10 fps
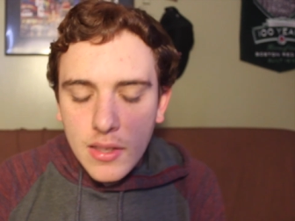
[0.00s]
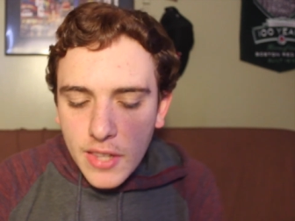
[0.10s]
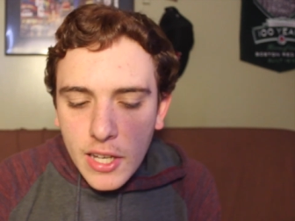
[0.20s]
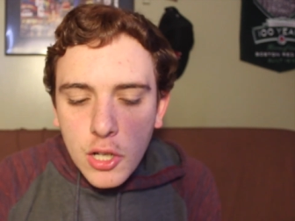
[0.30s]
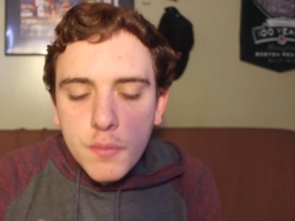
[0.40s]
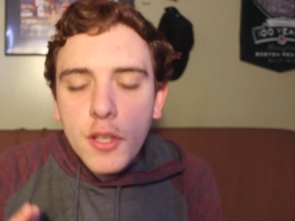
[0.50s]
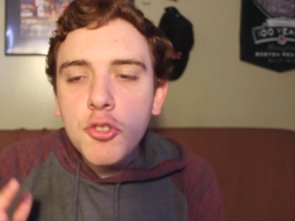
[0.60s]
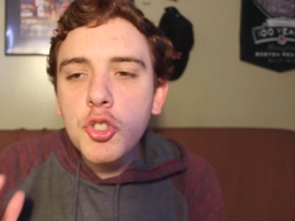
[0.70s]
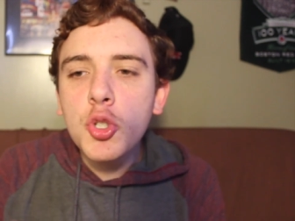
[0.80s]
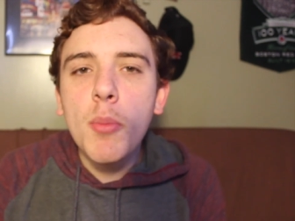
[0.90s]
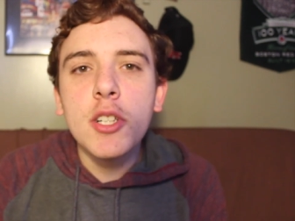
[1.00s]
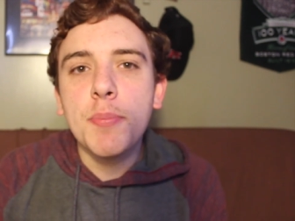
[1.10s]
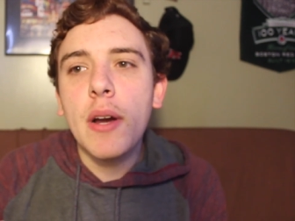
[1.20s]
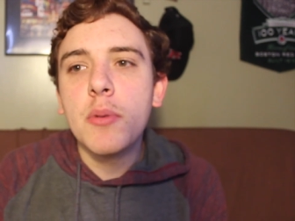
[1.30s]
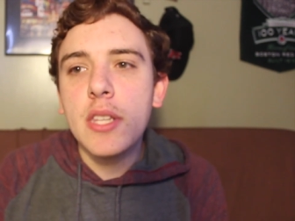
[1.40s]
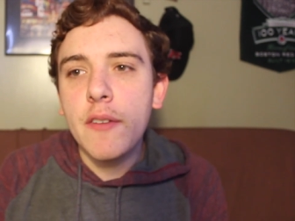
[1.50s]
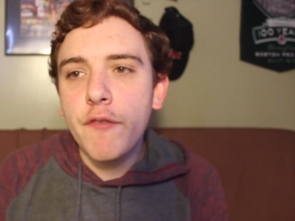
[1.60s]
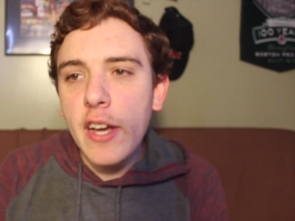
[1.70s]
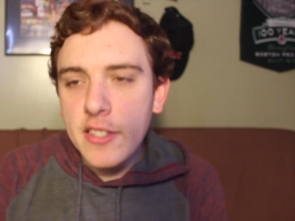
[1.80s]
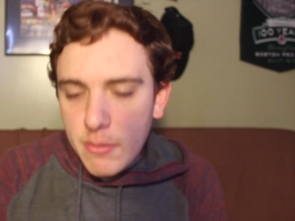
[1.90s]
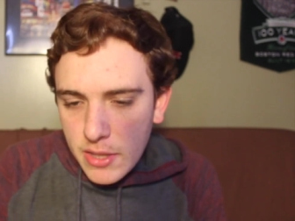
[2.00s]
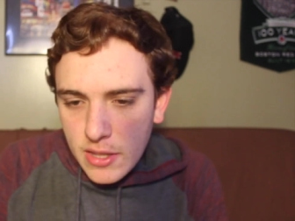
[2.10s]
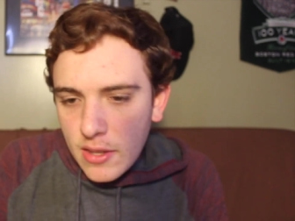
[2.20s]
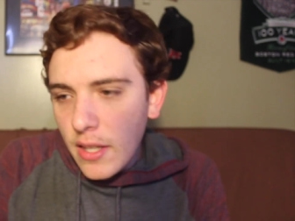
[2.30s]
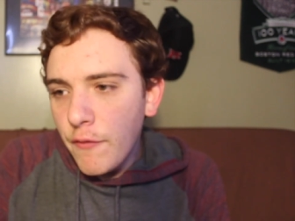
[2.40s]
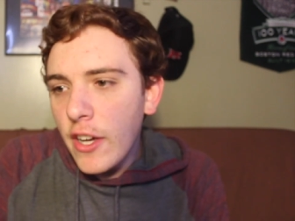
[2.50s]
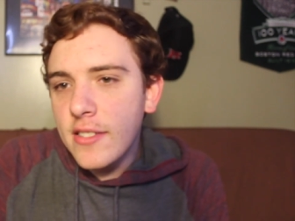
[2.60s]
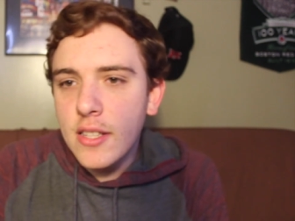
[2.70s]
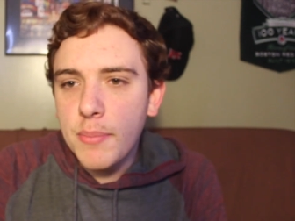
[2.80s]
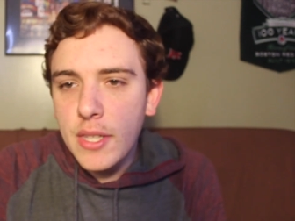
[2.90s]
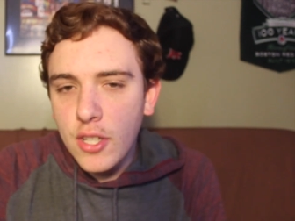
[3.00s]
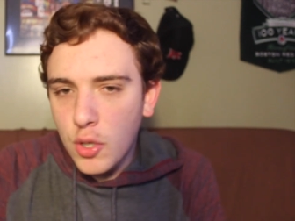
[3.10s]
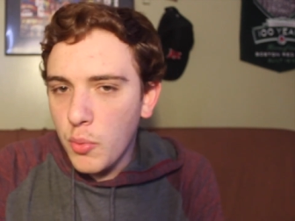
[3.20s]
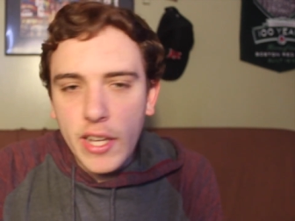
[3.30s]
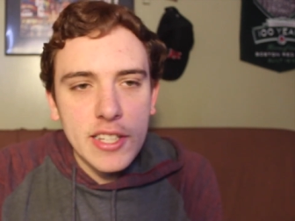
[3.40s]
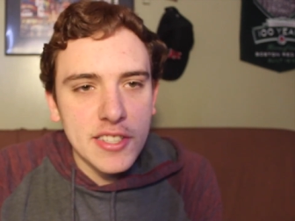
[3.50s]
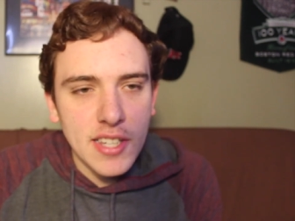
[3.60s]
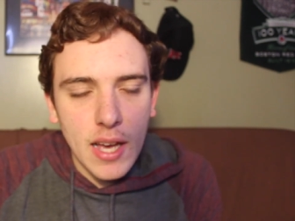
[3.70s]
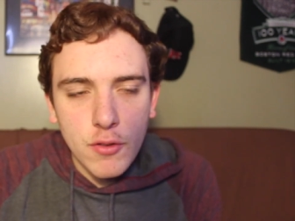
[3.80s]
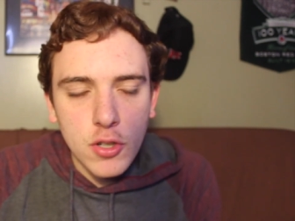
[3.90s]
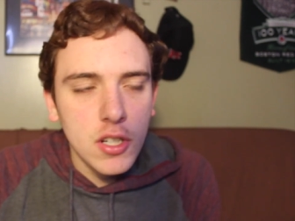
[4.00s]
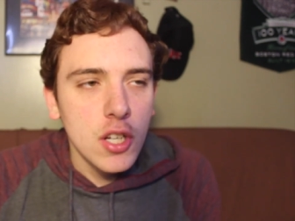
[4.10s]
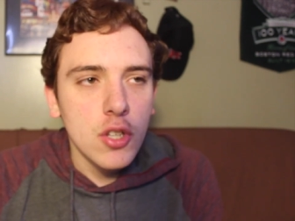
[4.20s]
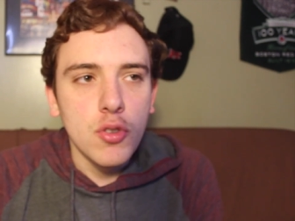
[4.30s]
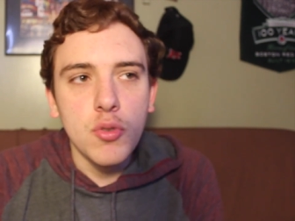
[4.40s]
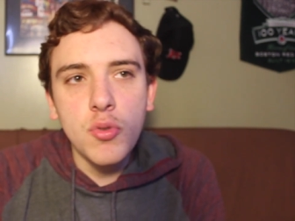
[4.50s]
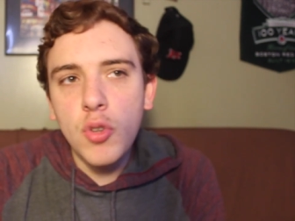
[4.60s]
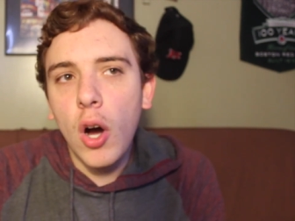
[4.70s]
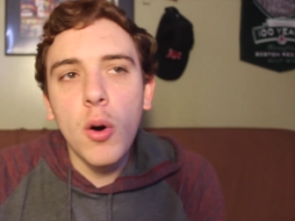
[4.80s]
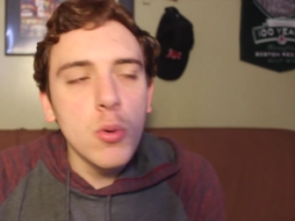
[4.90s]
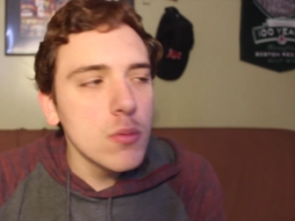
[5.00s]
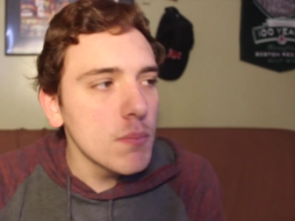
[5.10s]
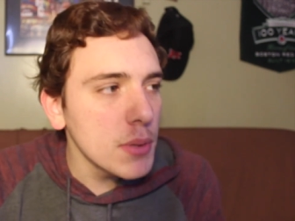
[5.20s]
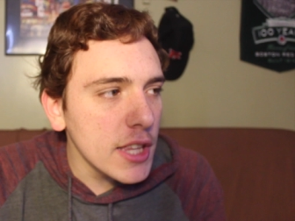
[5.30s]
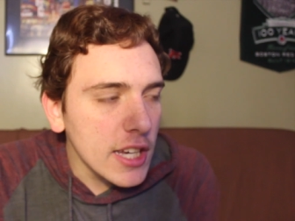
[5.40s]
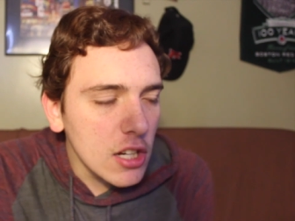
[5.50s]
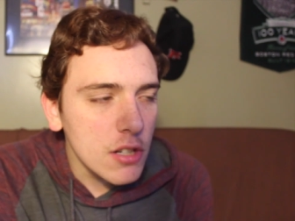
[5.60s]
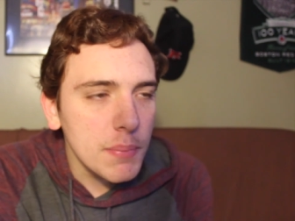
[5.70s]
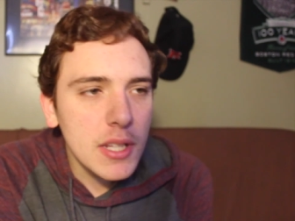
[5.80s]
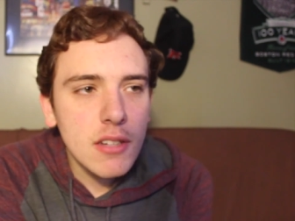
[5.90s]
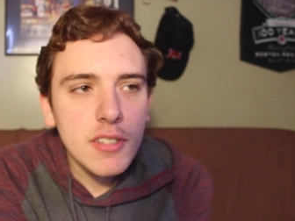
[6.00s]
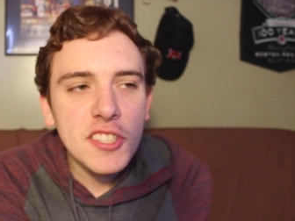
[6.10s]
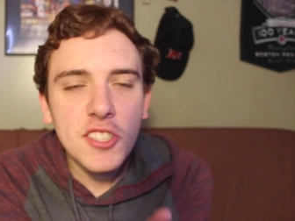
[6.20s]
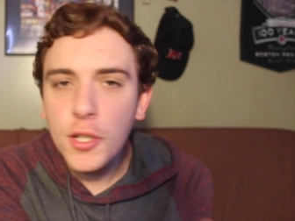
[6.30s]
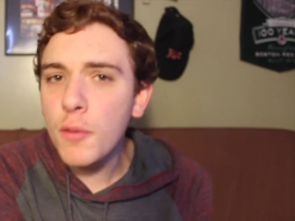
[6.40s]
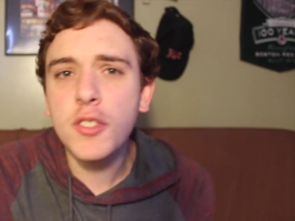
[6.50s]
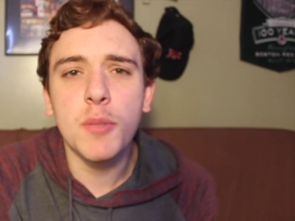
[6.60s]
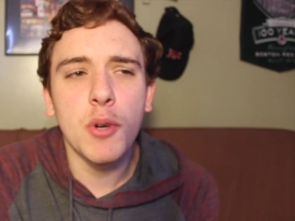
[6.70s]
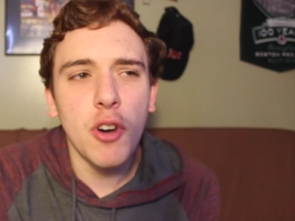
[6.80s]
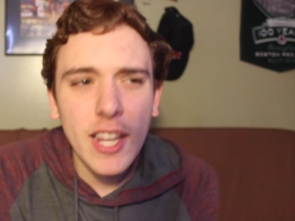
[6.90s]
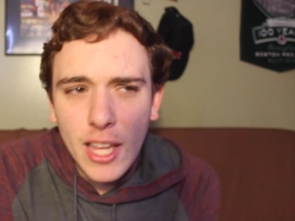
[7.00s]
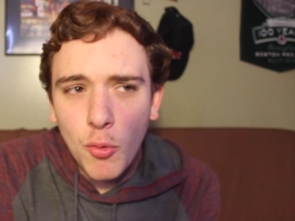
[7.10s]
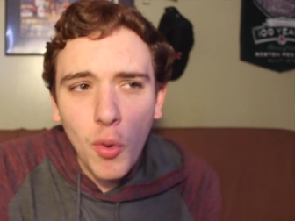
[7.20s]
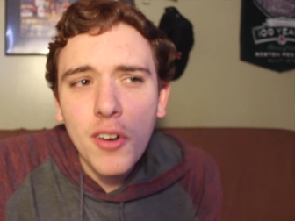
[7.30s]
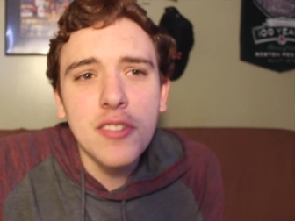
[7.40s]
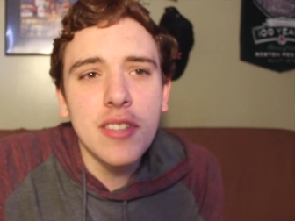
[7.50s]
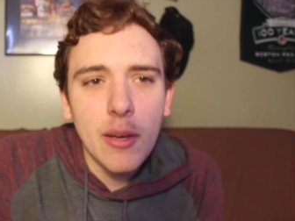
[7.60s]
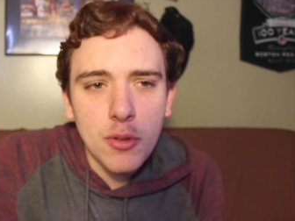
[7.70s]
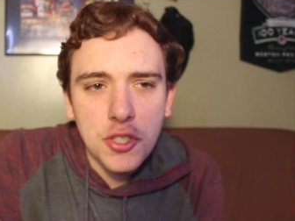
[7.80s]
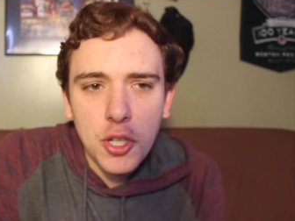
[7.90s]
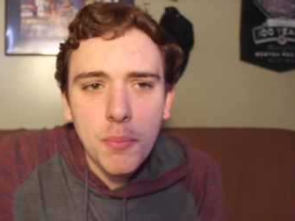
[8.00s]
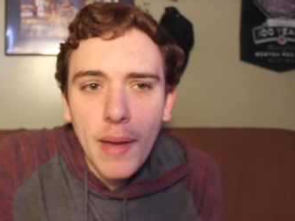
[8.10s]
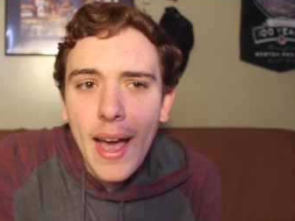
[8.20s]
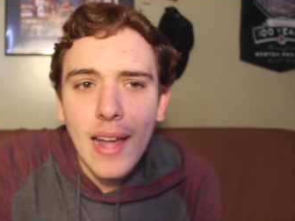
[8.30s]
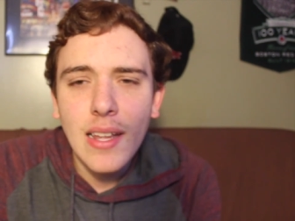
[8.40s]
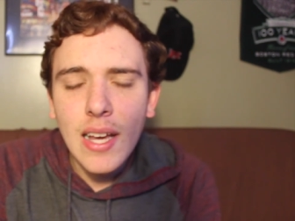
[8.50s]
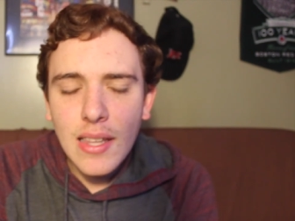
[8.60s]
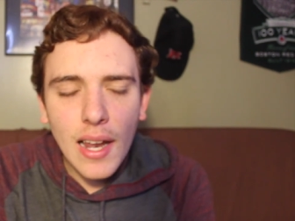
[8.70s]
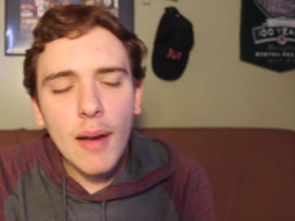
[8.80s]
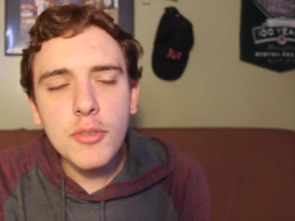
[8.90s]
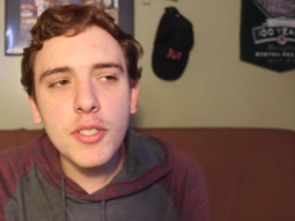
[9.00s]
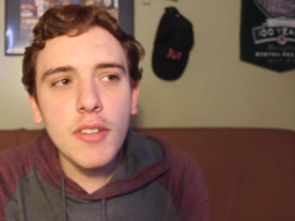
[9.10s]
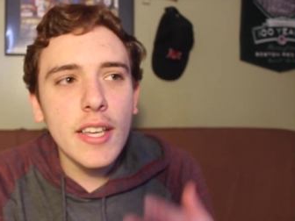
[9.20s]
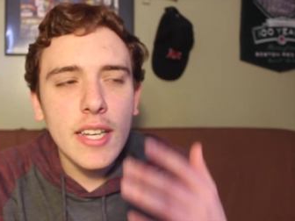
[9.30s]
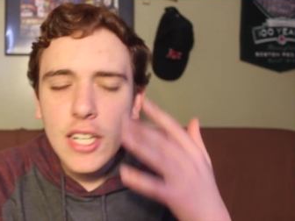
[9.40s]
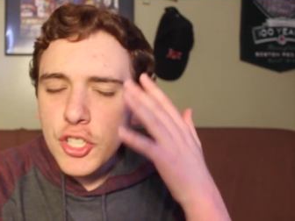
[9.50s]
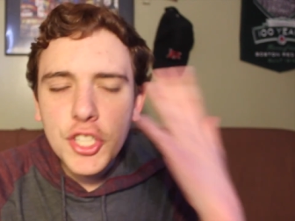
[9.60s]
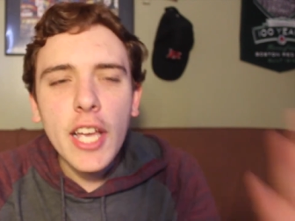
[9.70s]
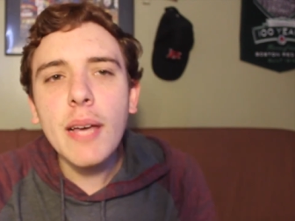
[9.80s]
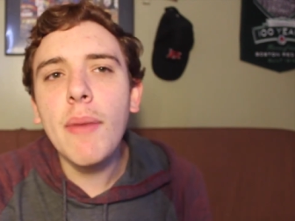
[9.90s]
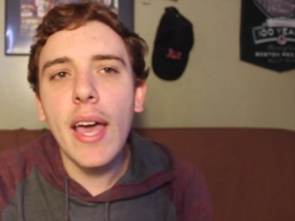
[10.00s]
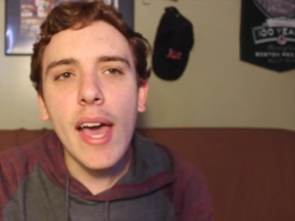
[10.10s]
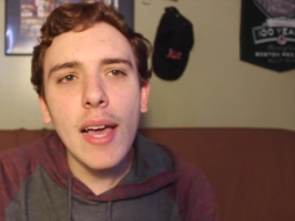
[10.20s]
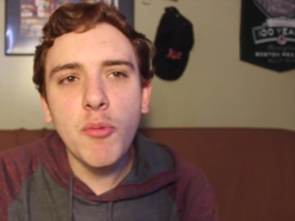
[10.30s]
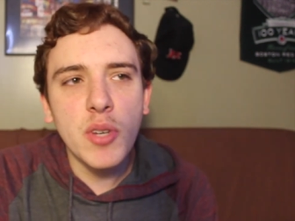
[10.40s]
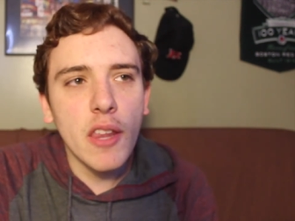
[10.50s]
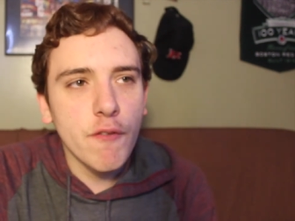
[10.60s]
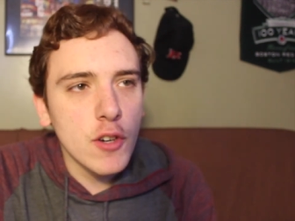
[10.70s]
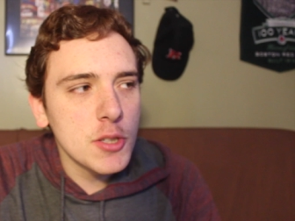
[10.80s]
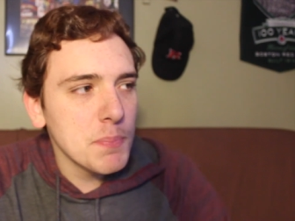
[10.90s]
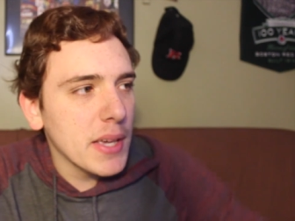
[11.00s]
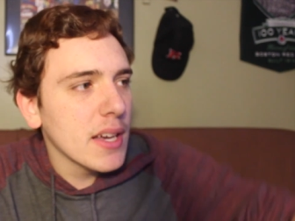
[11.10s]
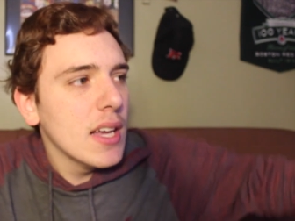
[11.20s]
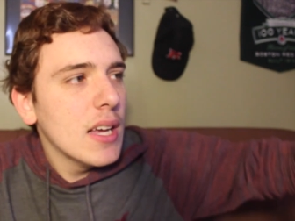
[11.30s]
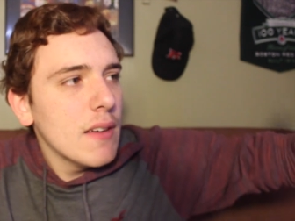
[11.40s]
They could have done so much better with the effects. I mean, did the effects have to be the greatest ever? No, but they could have been at least serviceable, and they weren't. They were so bad that I was like shaking my head when the first big